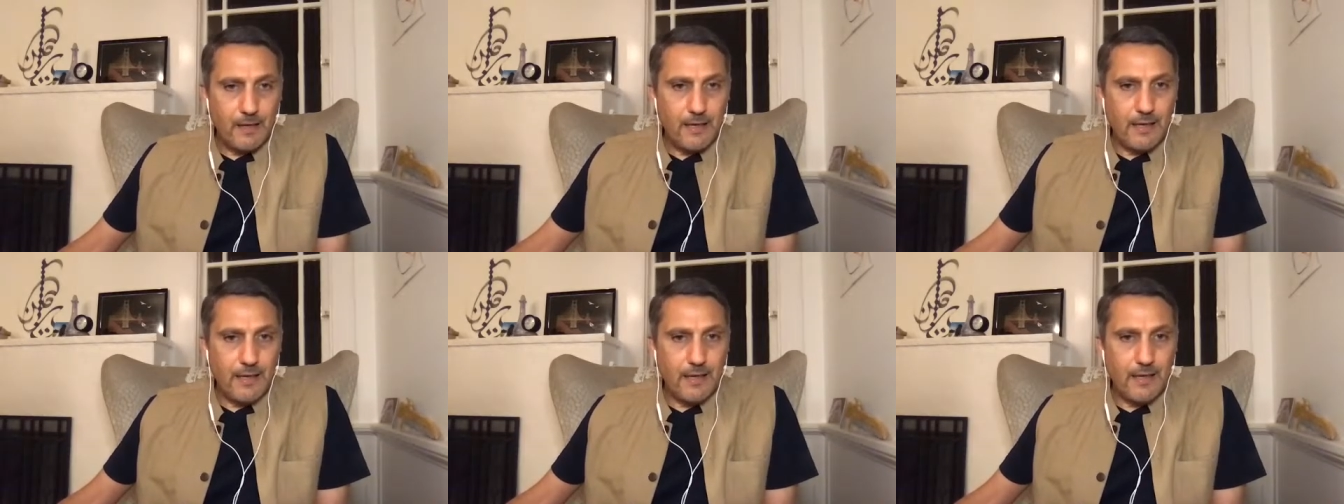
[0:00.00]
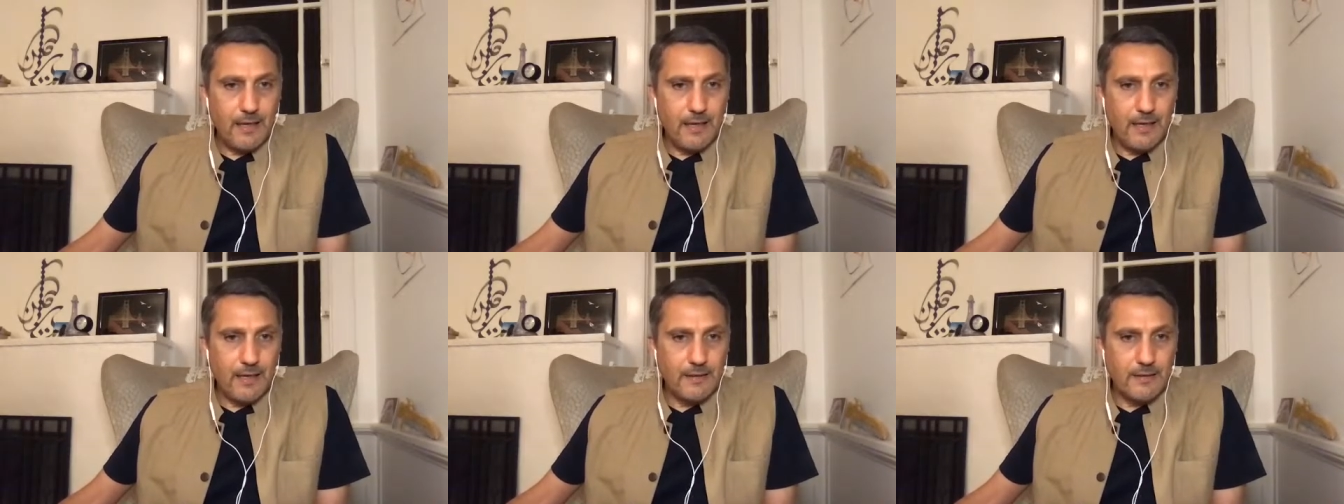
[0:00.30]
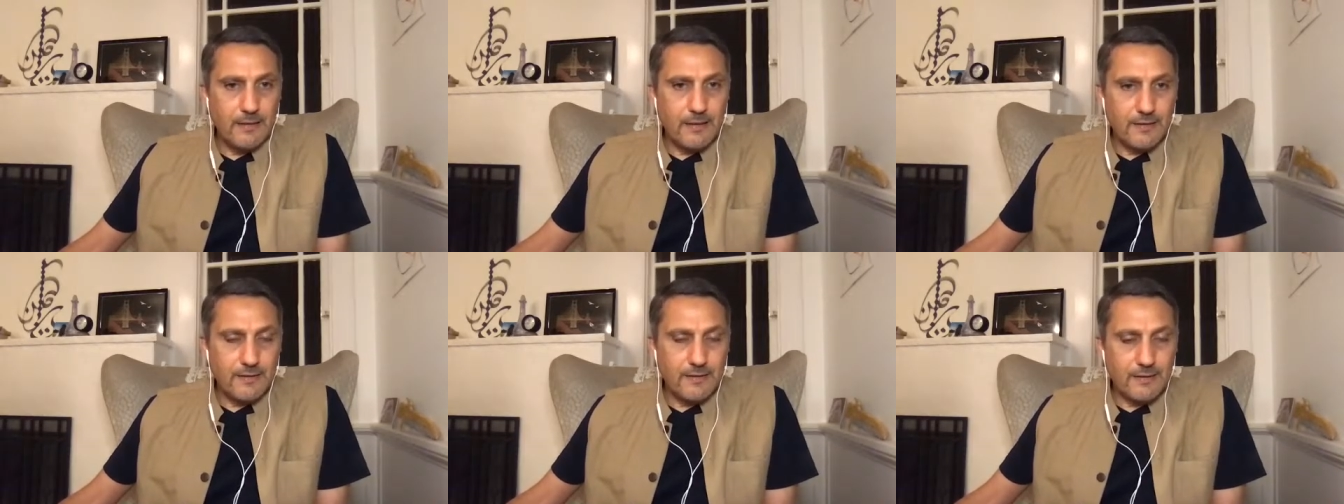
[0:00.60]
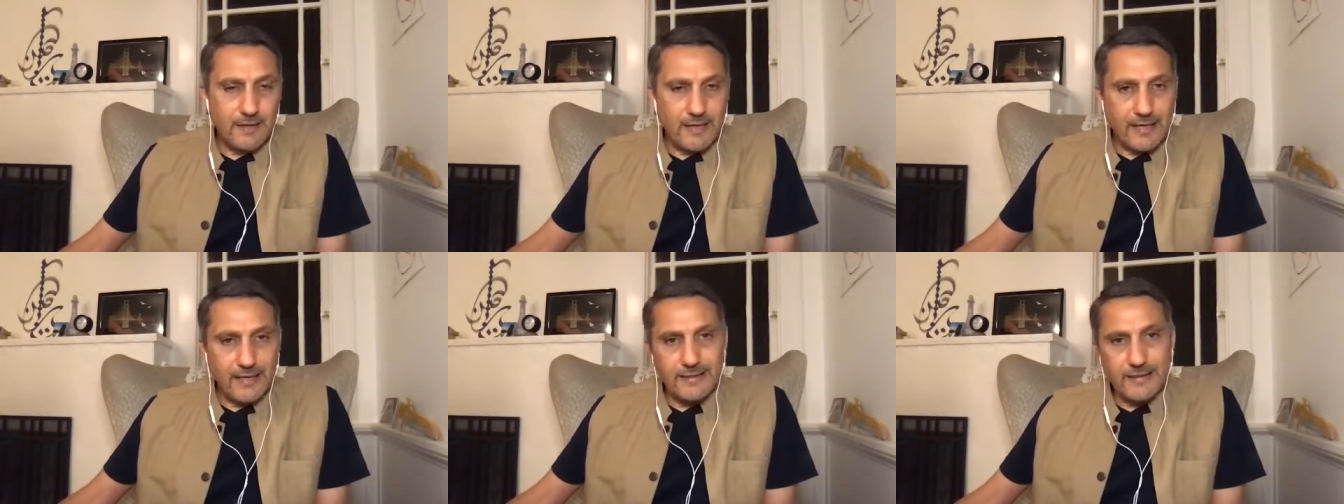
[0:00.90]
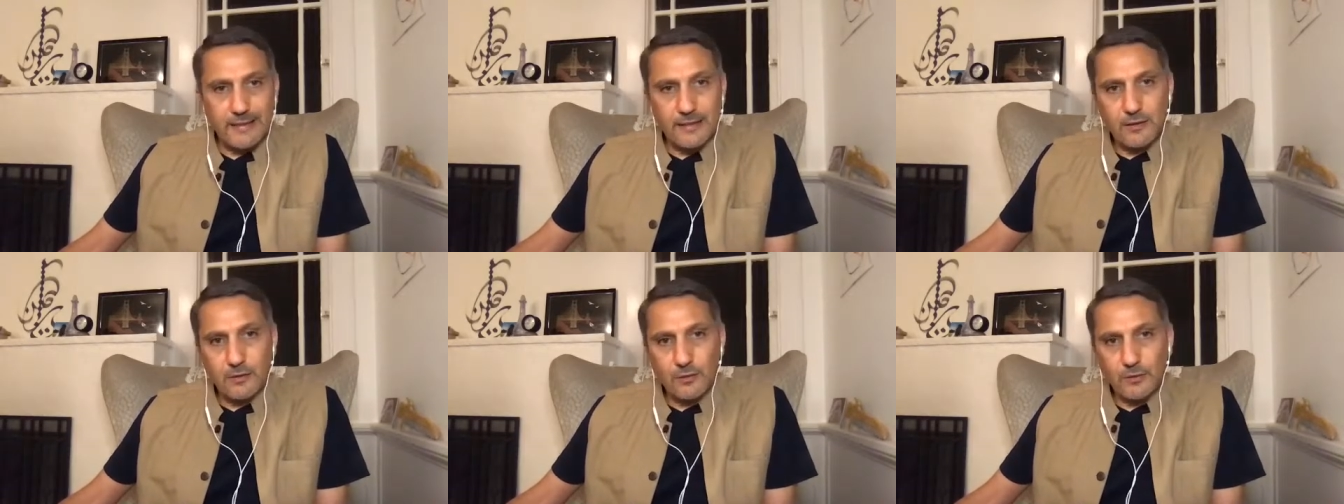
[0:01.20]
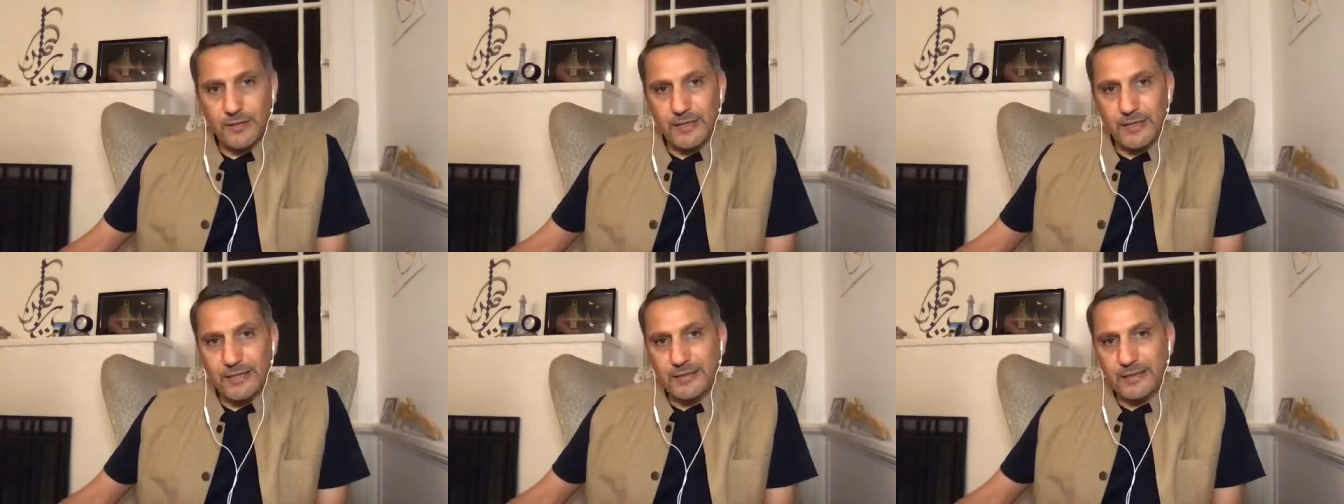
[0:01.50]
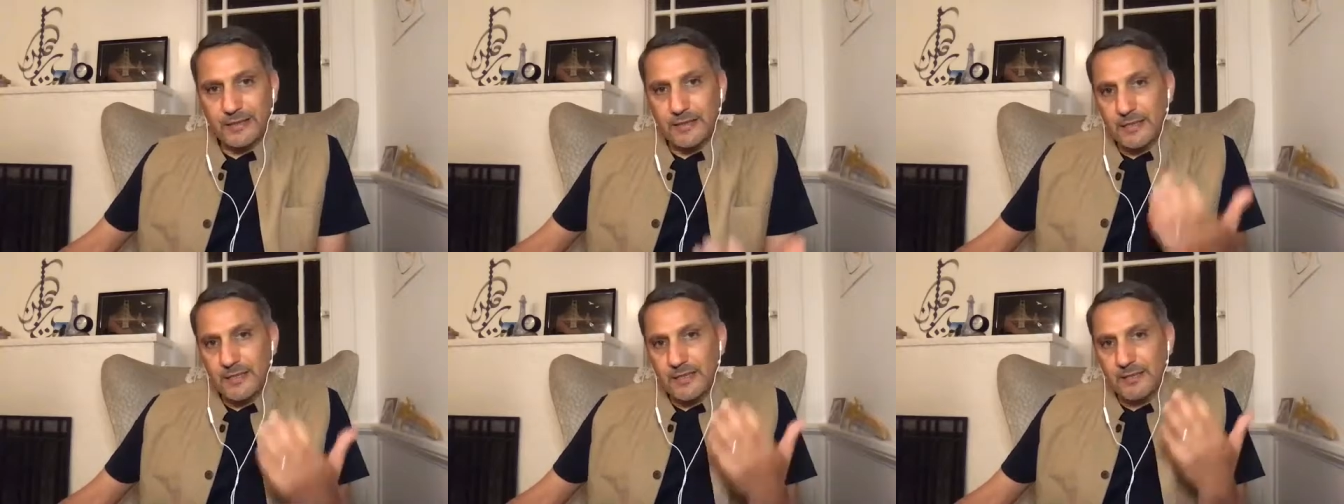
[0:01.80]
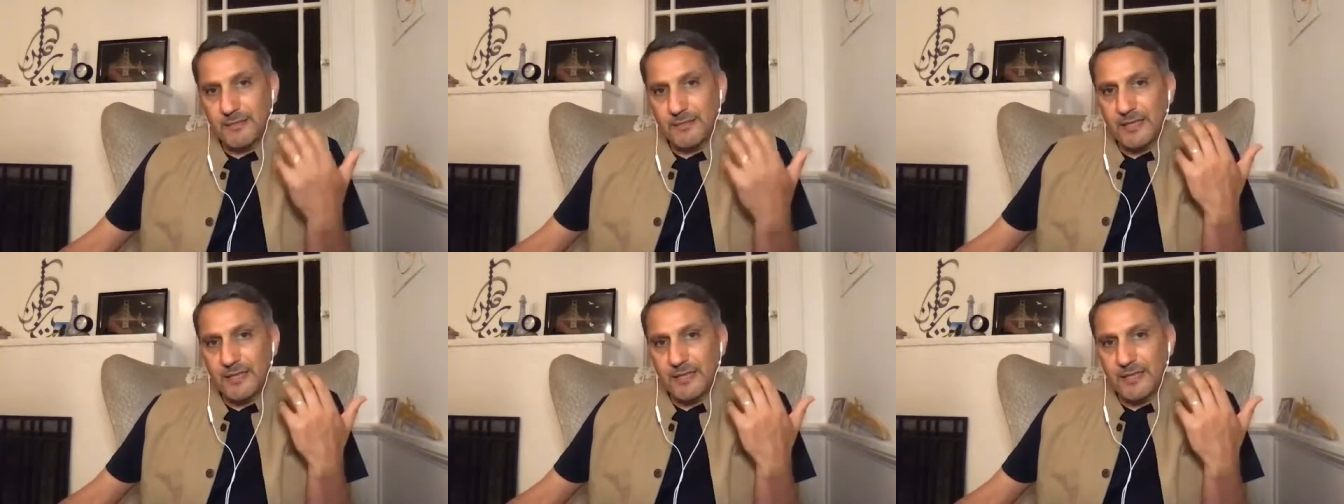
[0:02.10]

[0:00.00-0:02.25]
And this latent Orientalism,